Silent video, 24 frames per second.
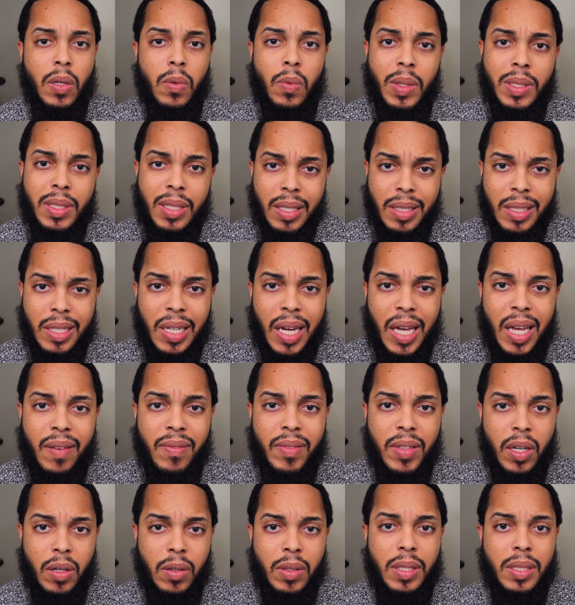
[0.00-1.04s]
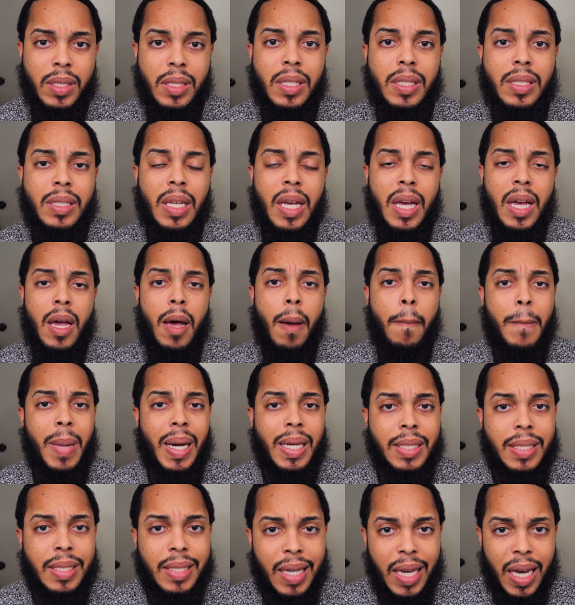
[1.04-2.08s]
one thing that I have noticed is my
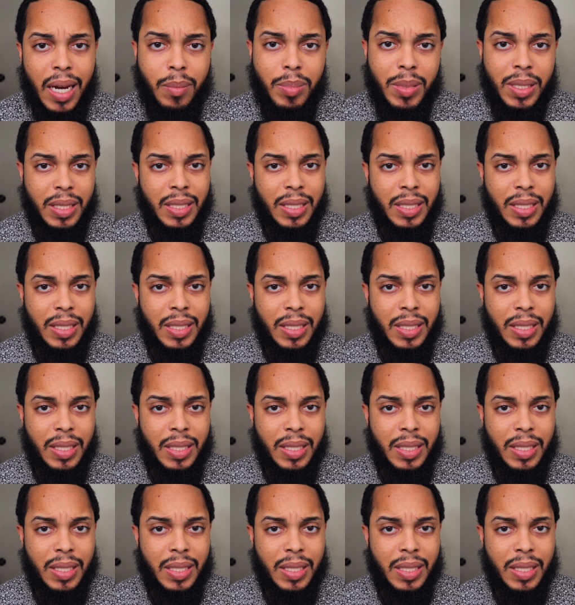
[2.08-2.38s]
scalp